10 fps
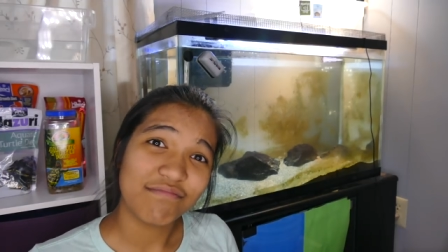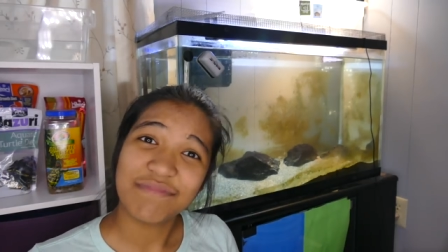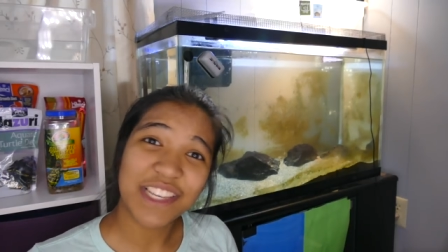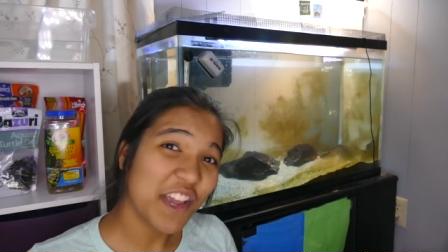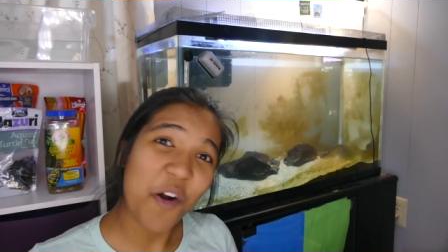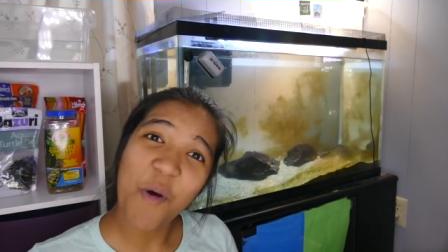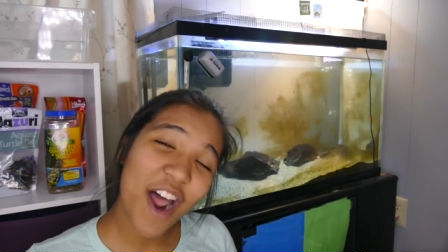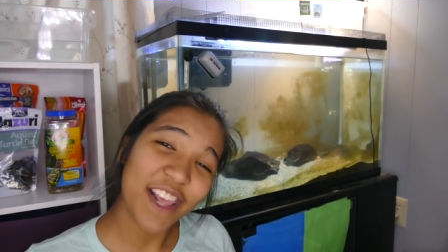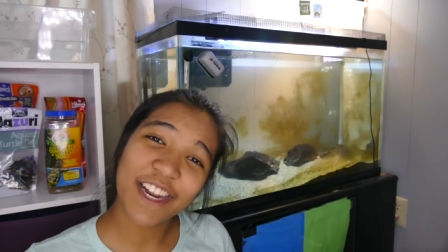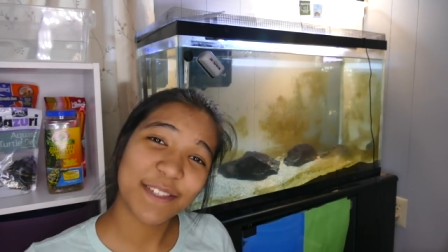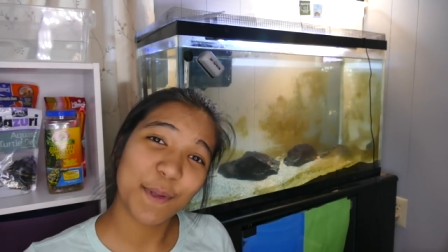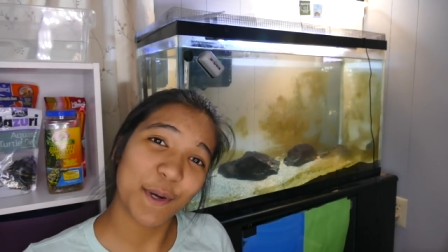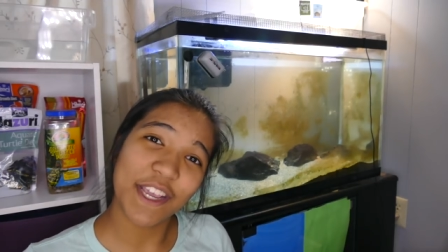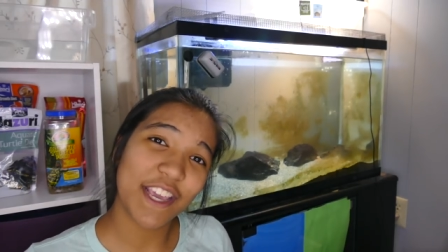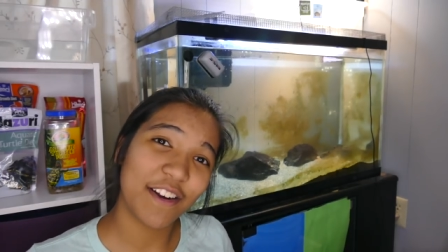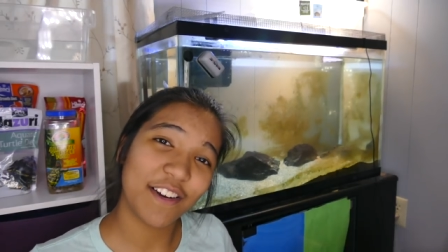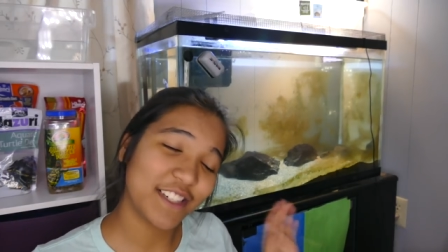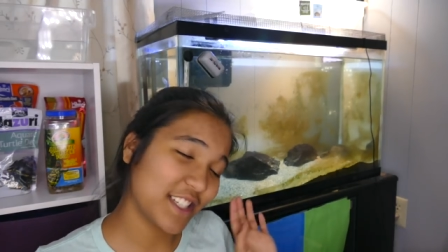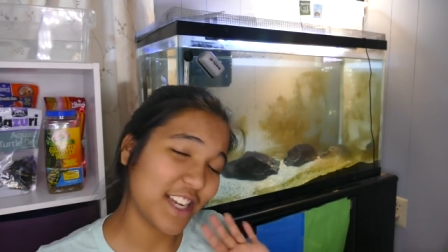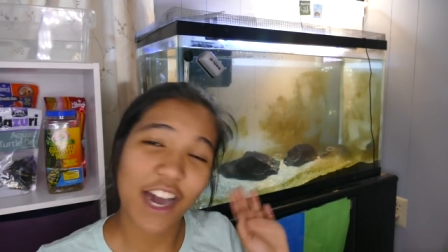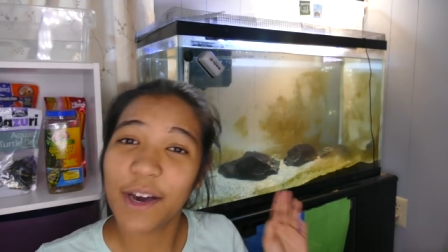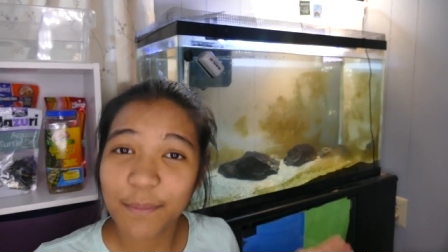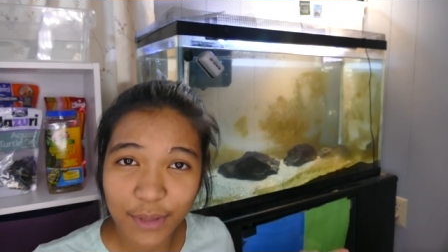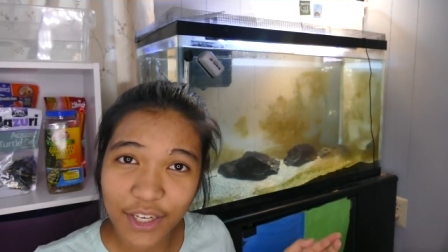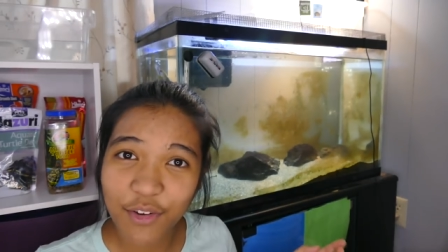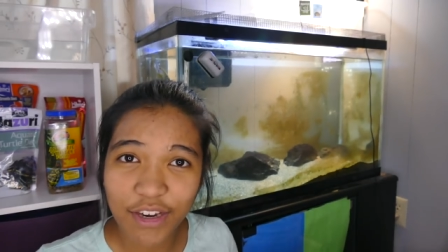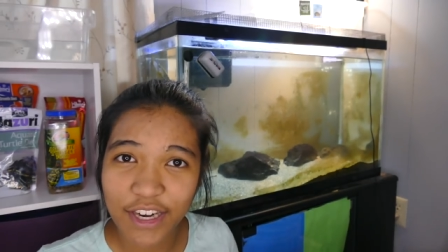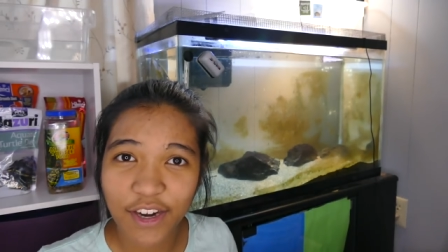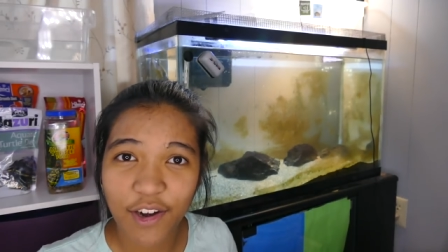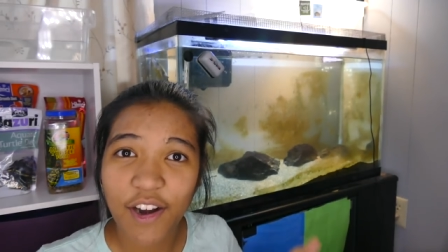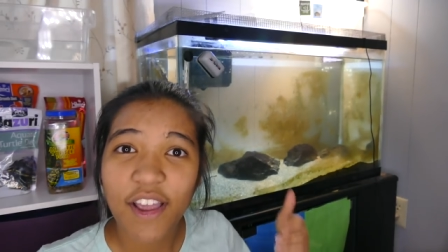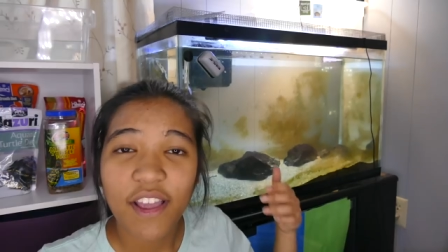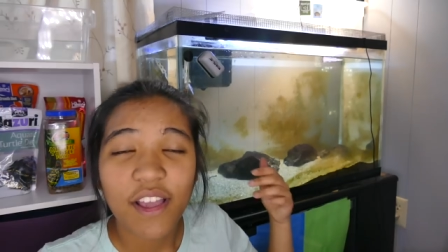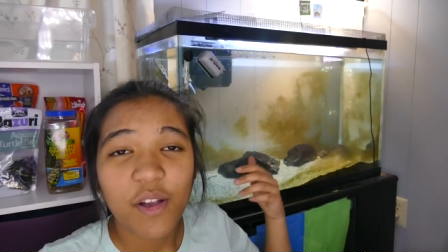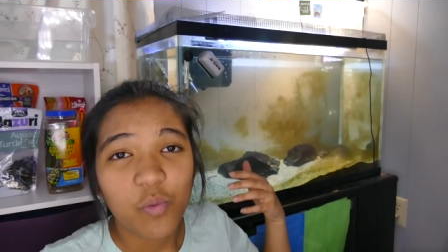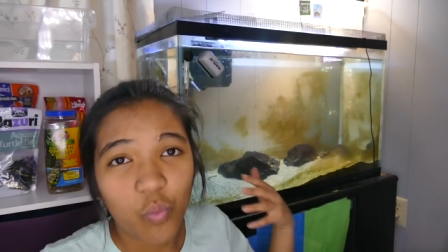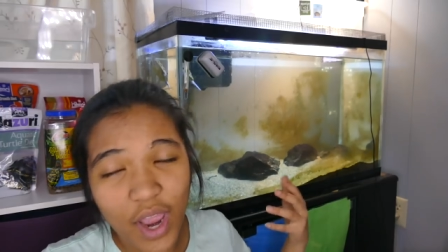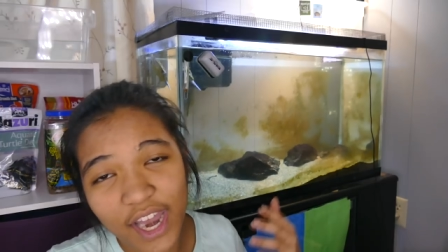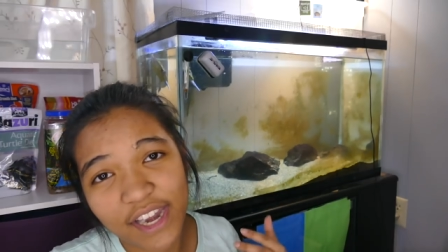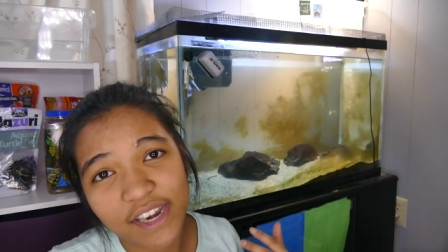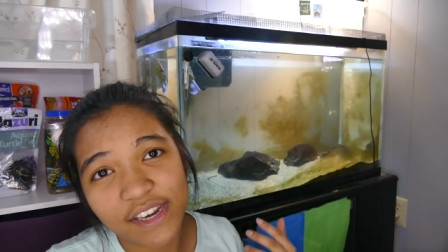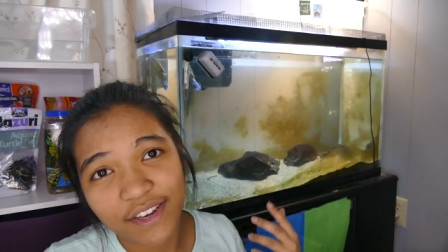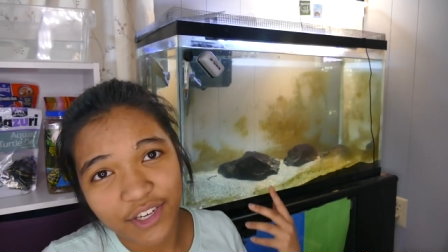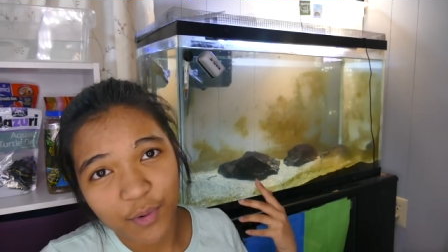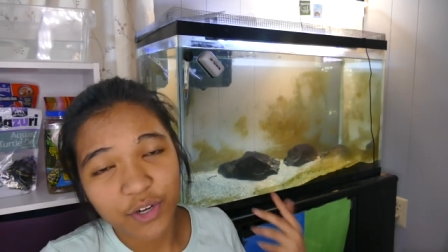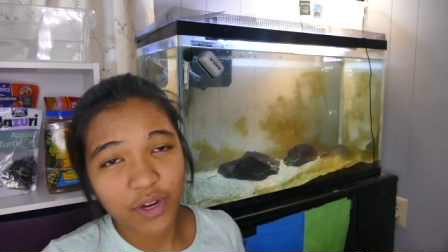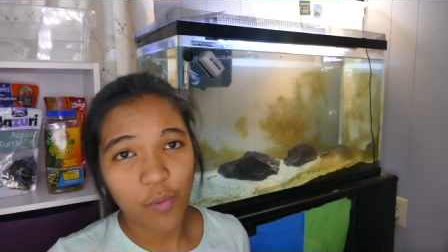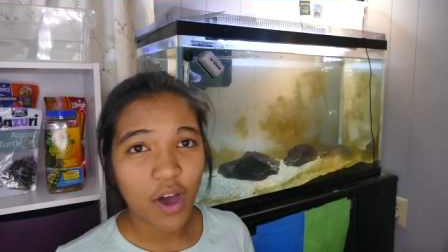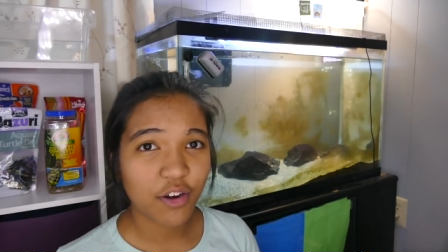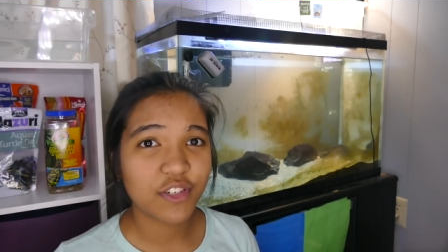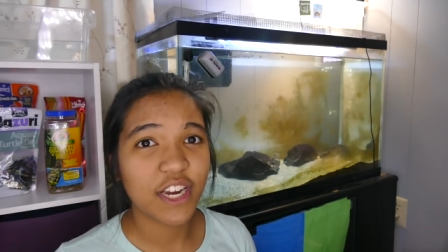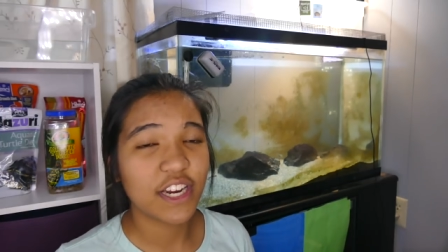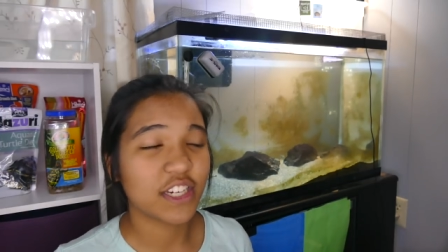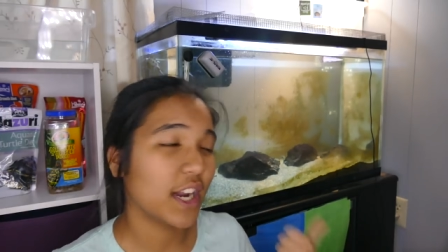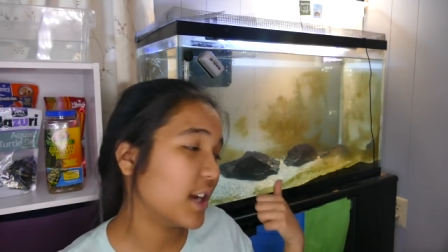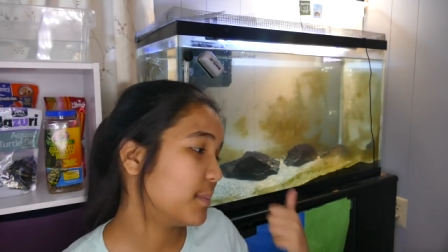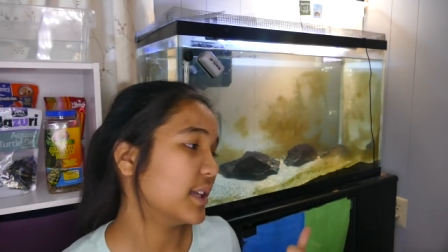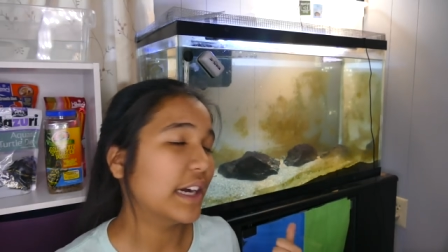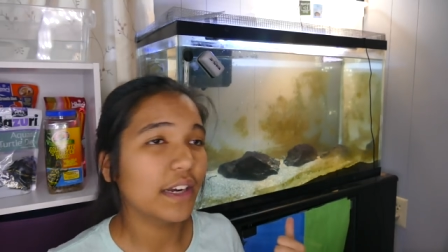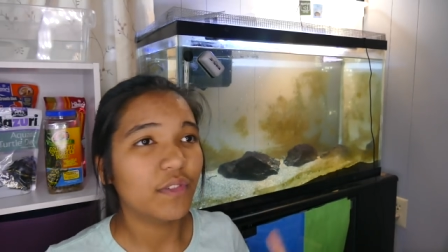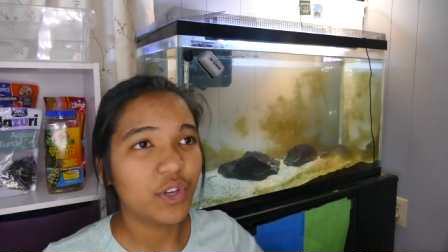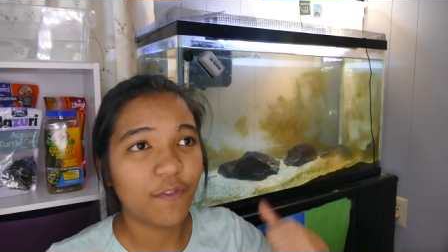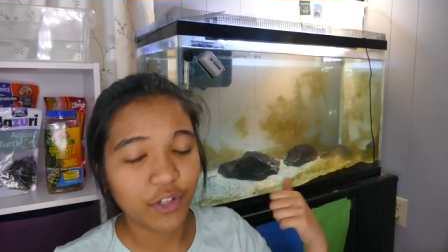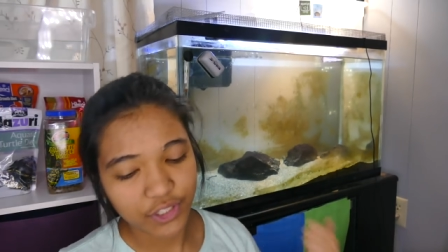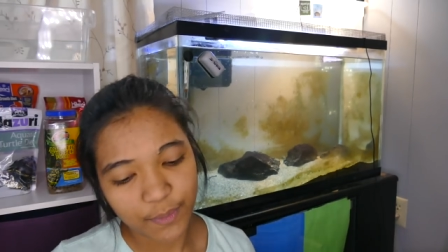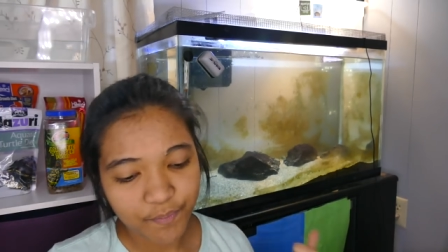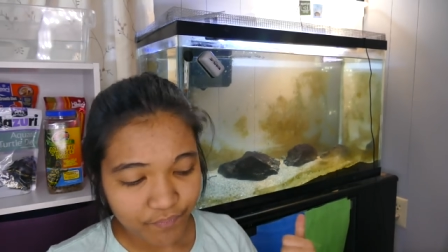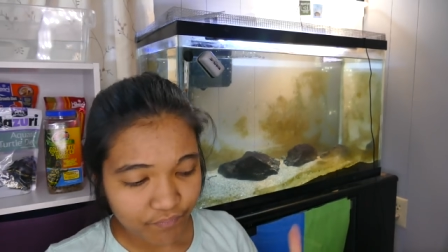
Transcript: So you don't want an exploding heater, just unplug your heater when you are doing a water change and unplug your filter.